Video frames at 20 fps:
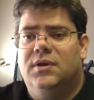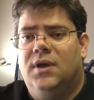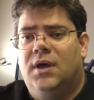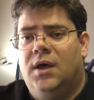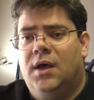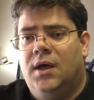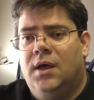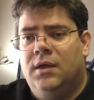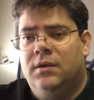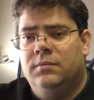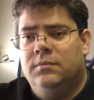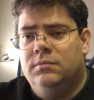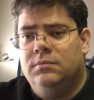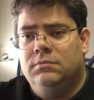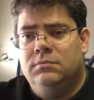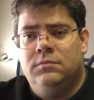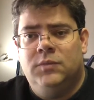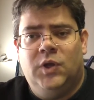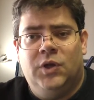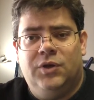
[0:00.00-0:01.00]
uh,
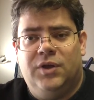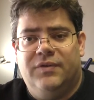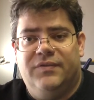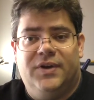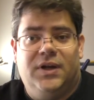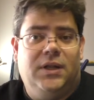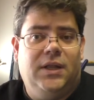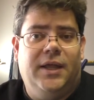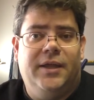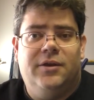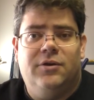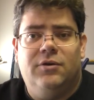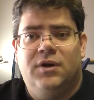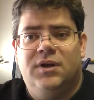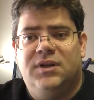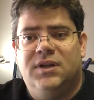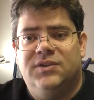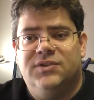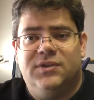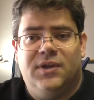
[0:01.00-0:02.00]
you know, give it a like or a
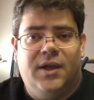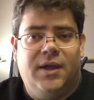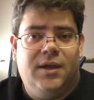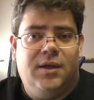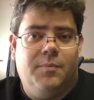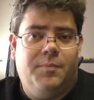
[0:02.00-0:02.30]
dislike.